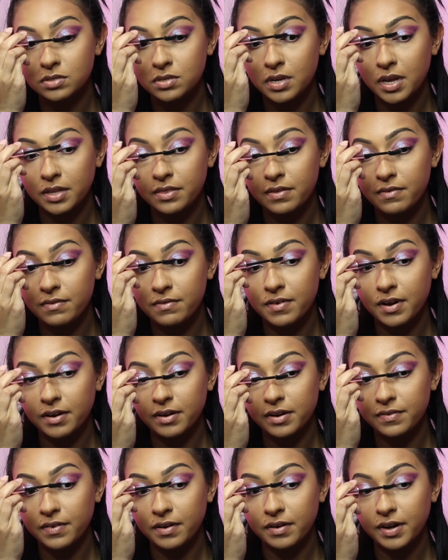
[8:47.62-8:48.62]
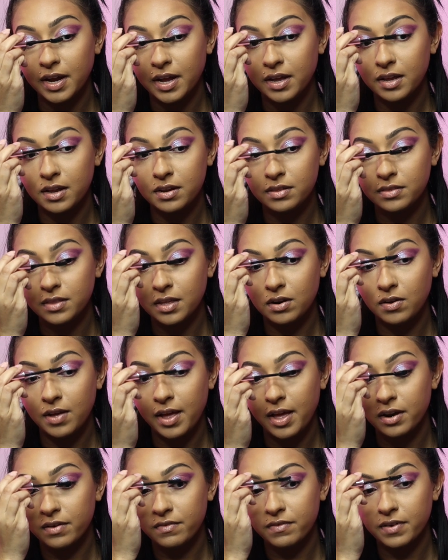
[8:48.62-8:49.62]
At the very, very end, then I'll
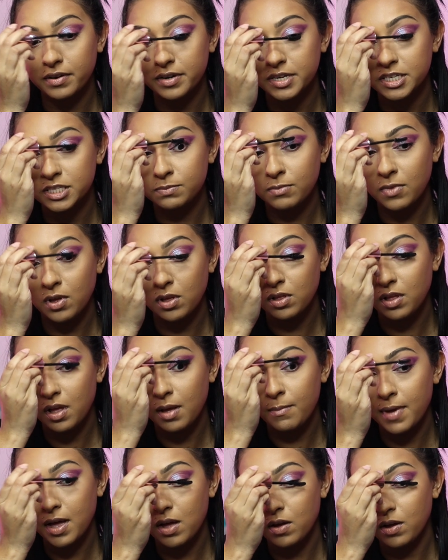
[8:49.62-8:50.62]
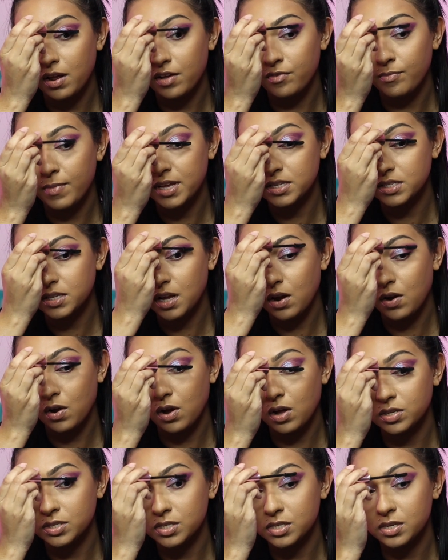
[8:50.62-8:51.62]
add a very small amount of mascara
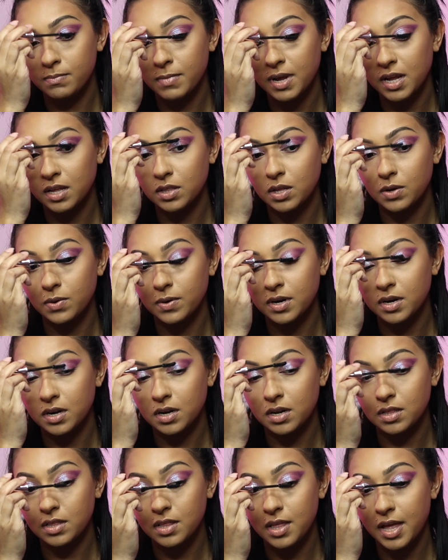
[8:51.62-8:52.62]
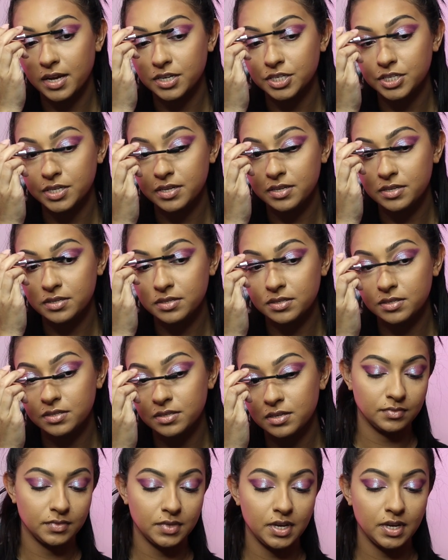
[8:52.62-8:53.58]
onto my lower lashes.